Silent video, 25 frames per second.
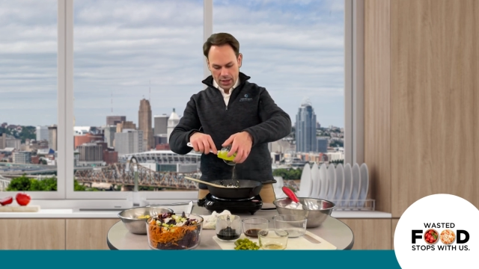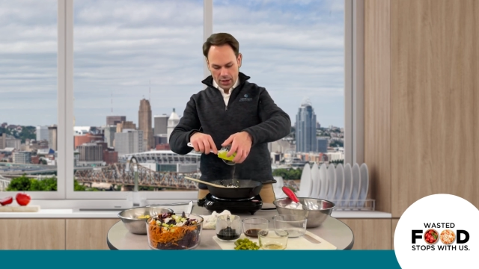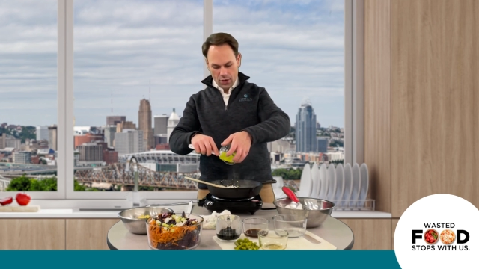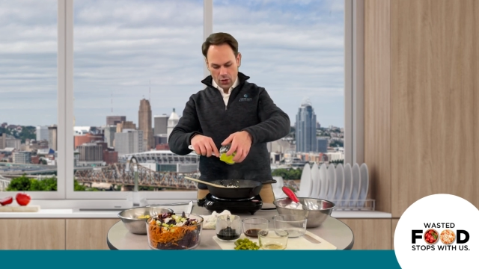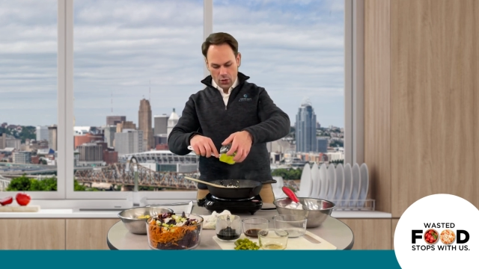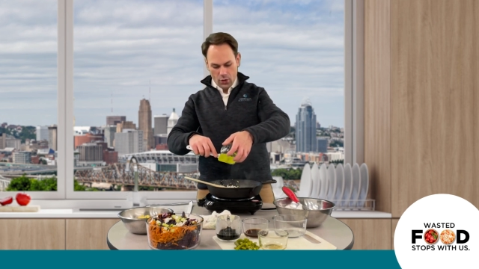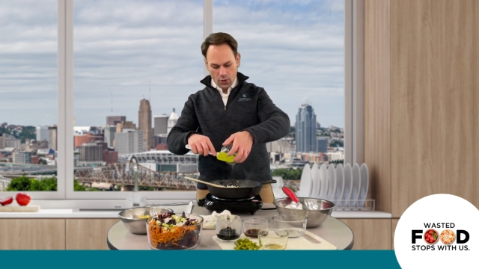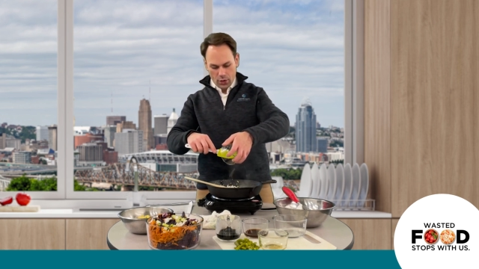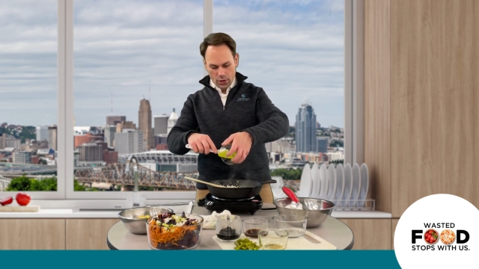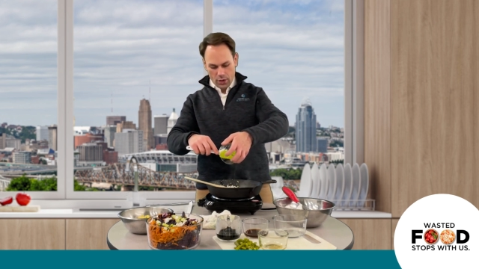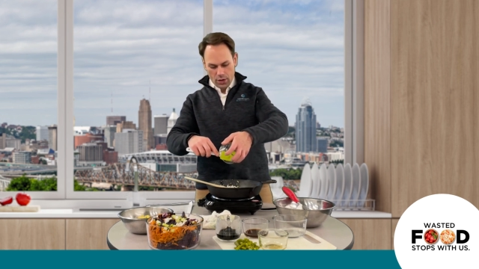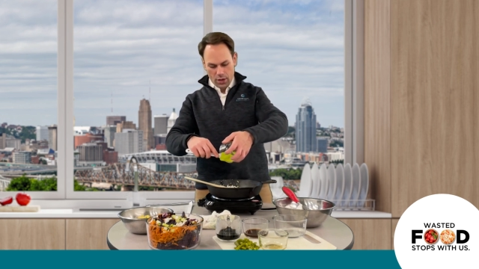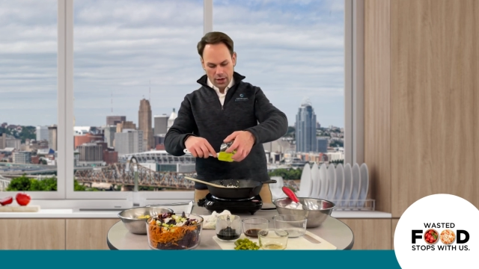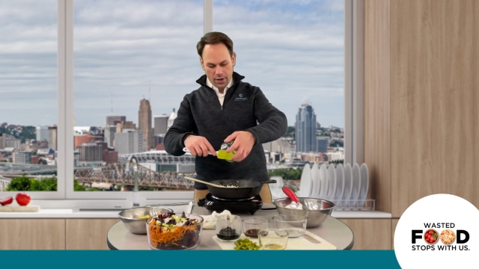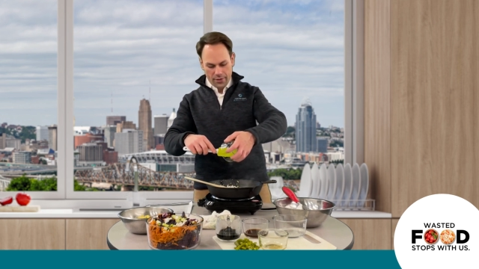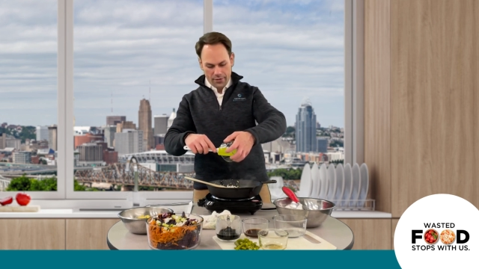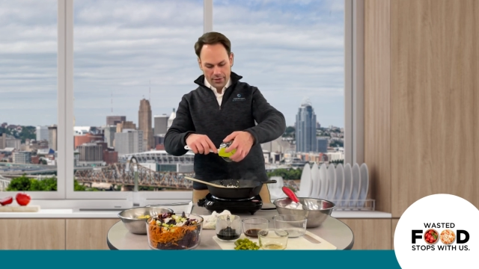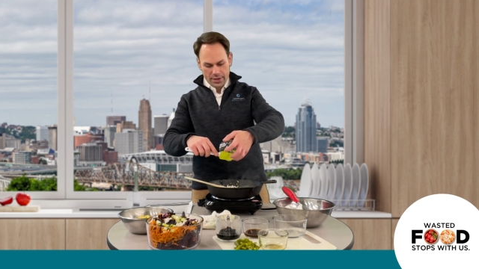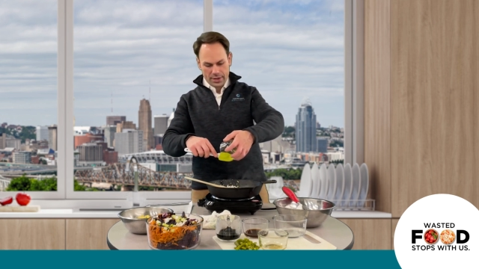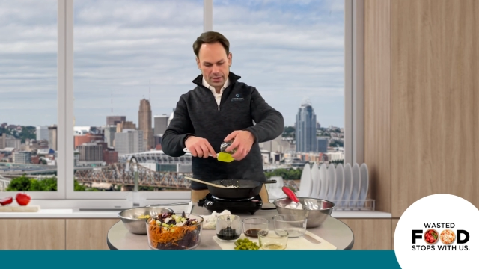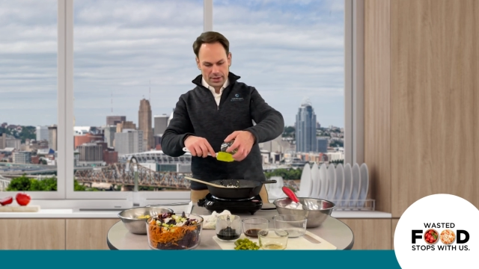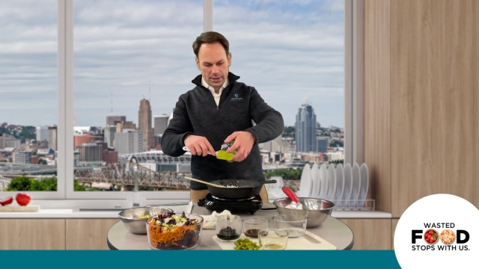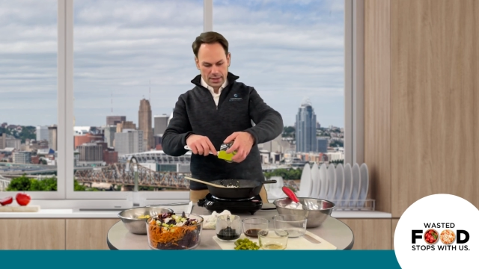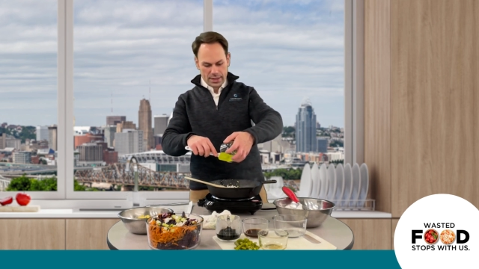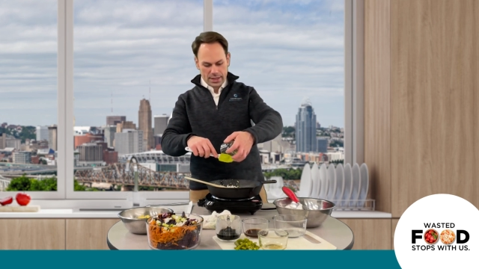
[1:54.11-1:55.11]
1/4 of a
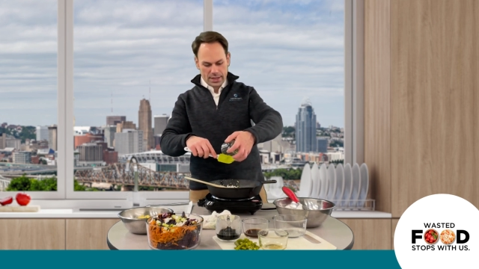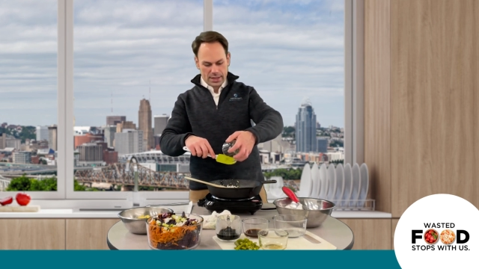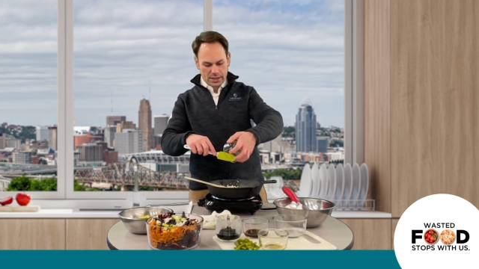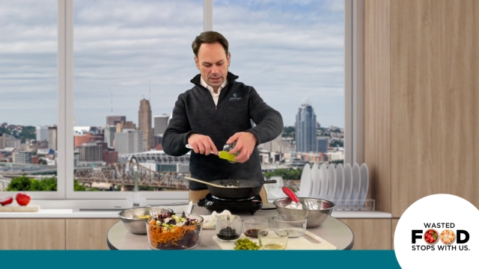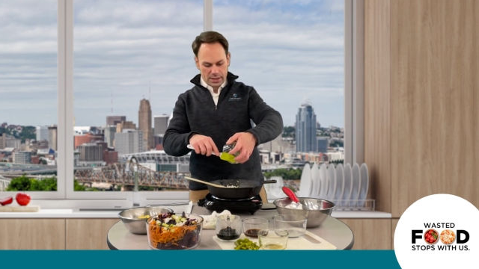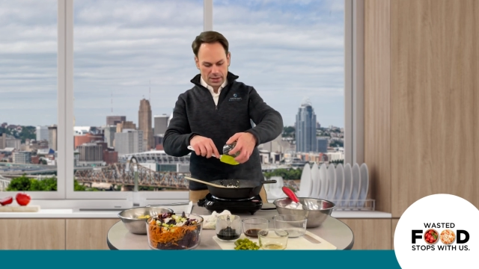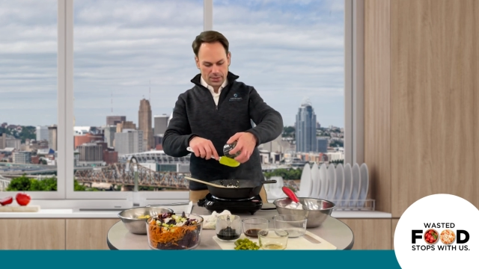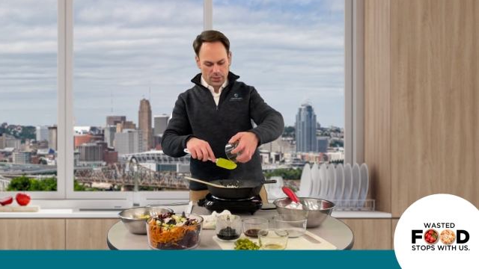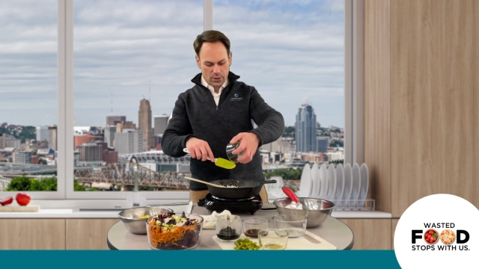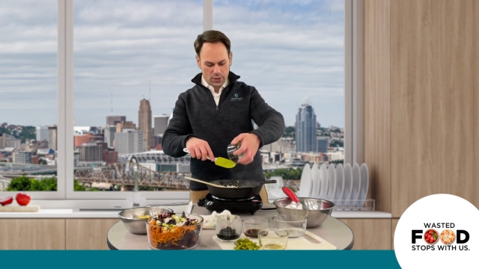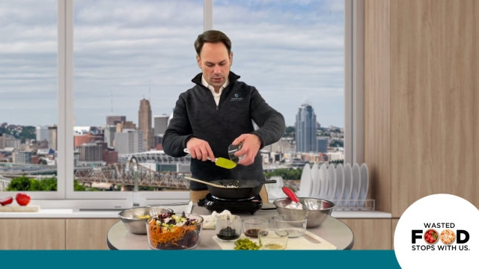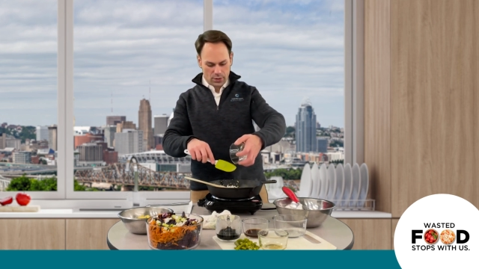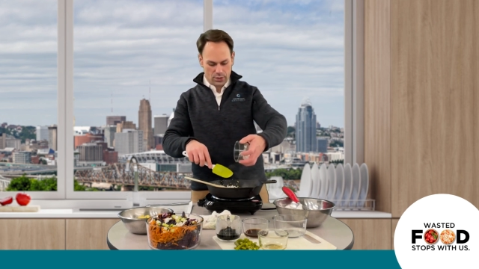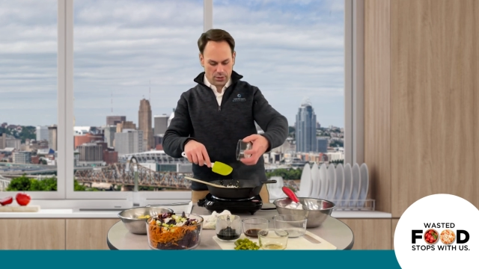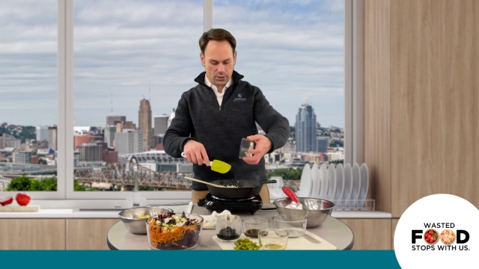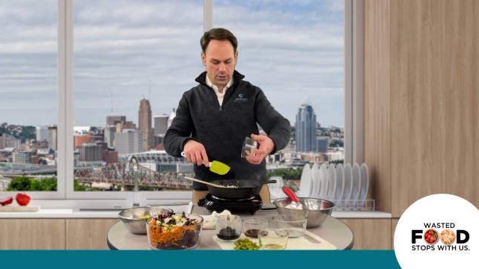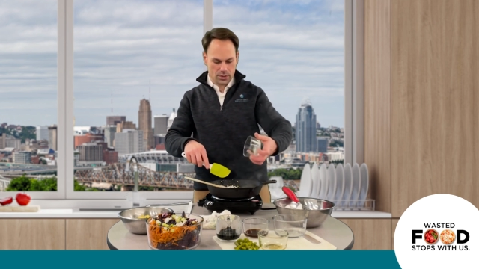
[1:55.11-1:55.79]
teaspoon.